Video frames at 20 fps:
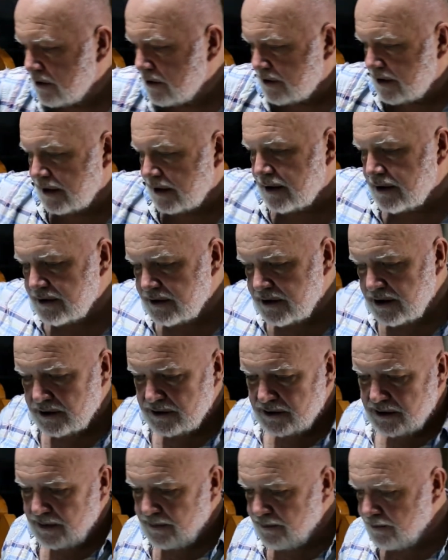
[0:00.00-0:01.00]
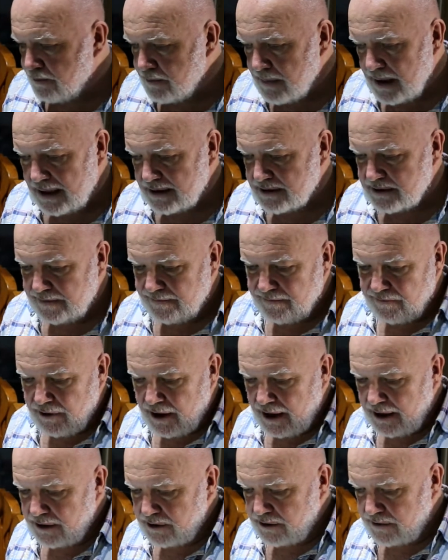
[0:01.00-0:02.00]
see there's just a massive
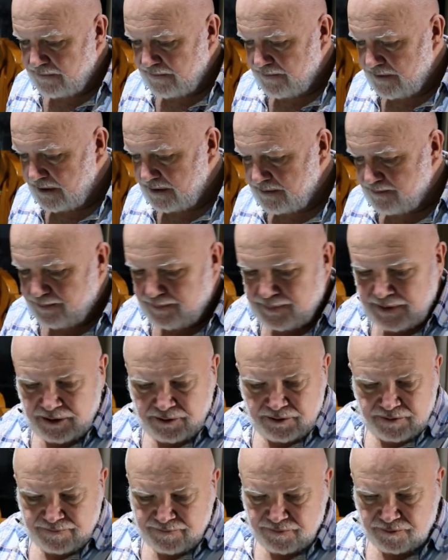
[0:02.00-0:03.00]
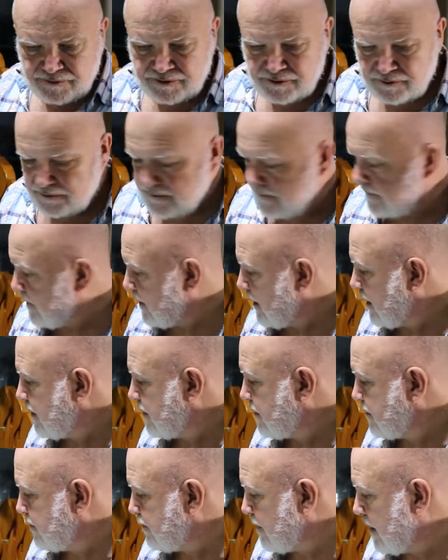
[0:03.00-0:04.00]
range of these beautiful sorts of
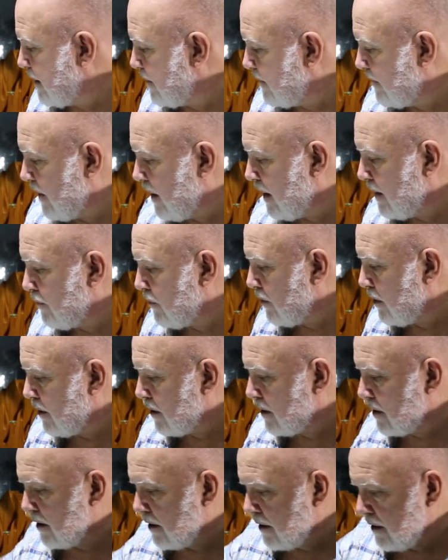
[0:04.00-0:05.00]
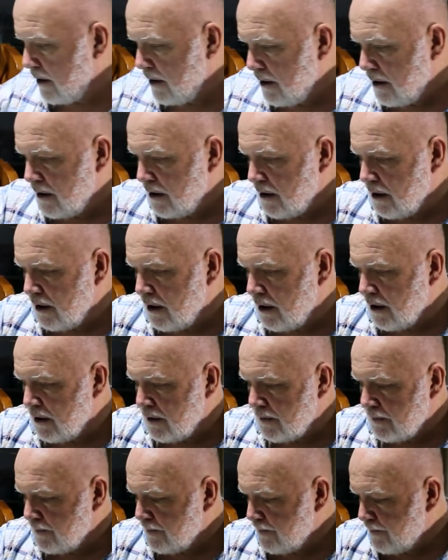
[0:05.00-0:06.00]
things made of ironwork,
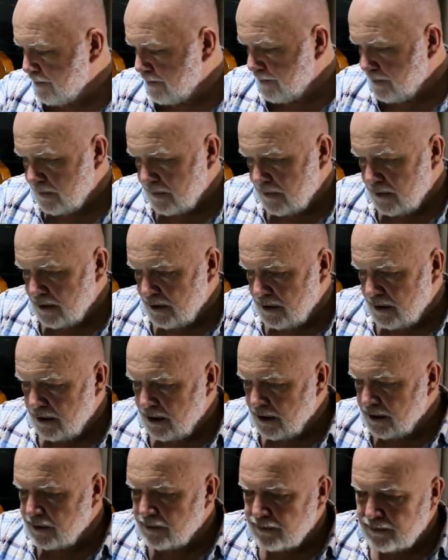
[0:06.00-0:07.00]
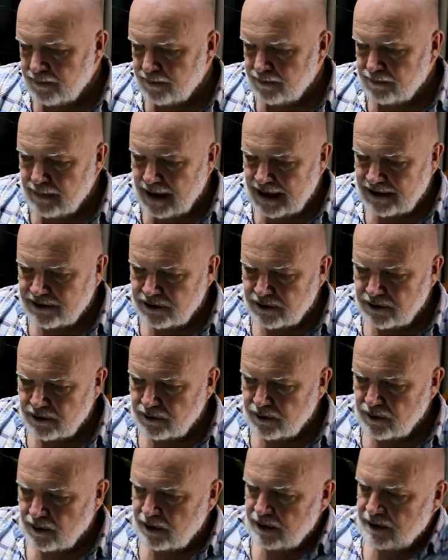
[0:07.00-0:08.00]
and the magical
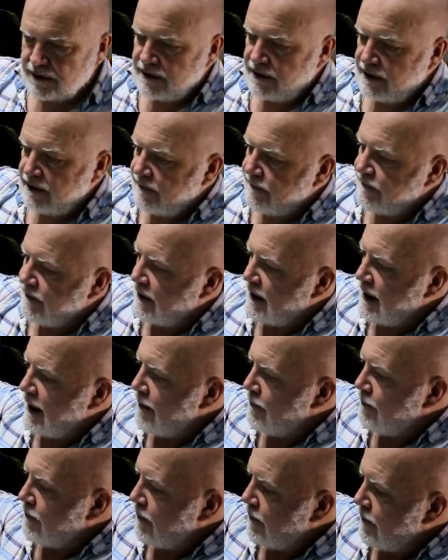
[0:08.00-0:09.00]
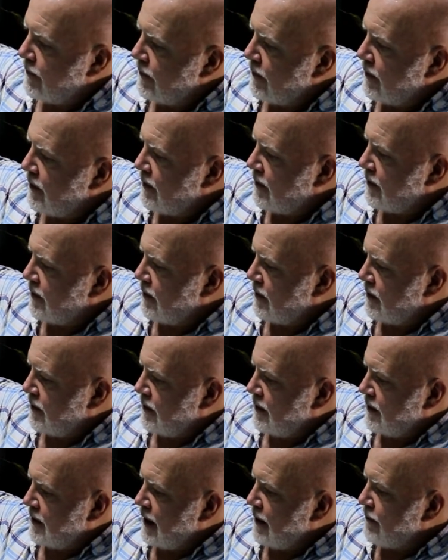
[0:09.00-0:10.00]
quality of the cam
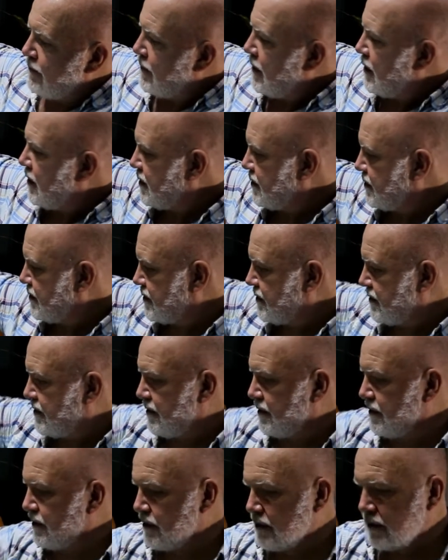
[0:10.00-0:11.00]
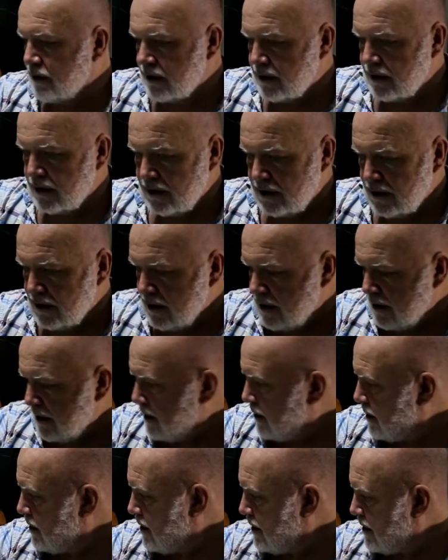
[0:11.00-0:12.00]
masks and
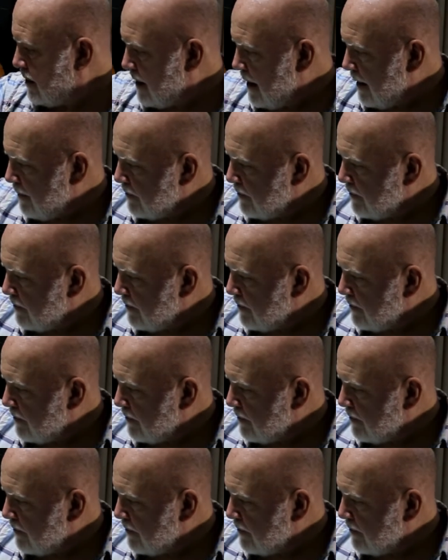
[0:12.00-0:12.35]
cam